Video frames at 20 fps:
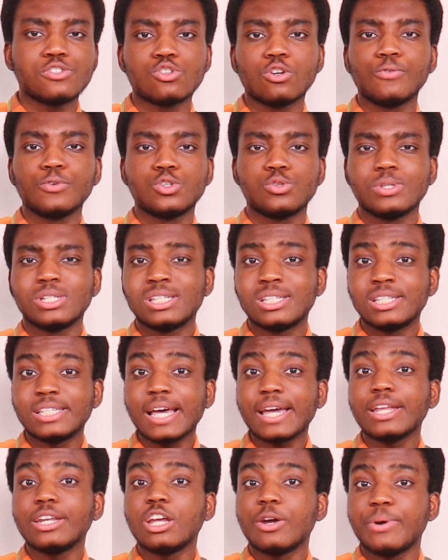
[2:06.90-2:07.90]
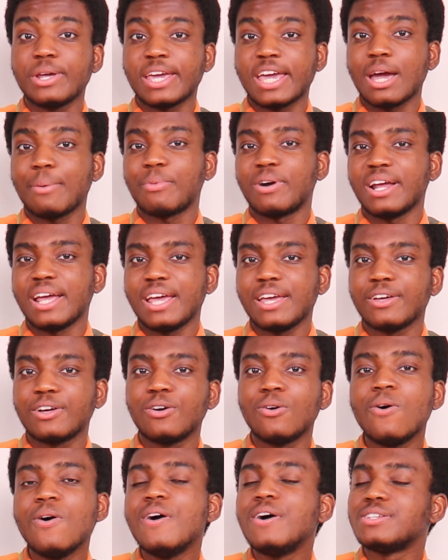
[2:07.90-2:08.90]
this over to a secondary camera
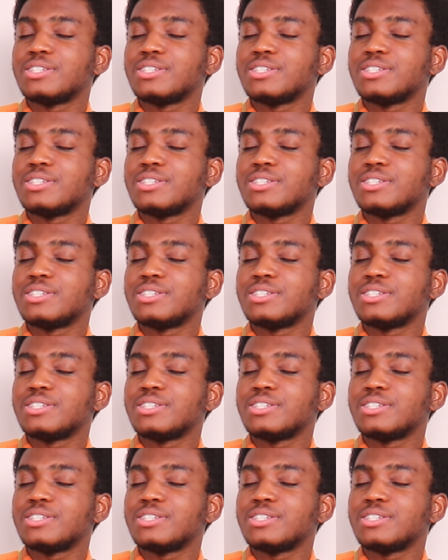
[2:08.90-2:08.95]
angle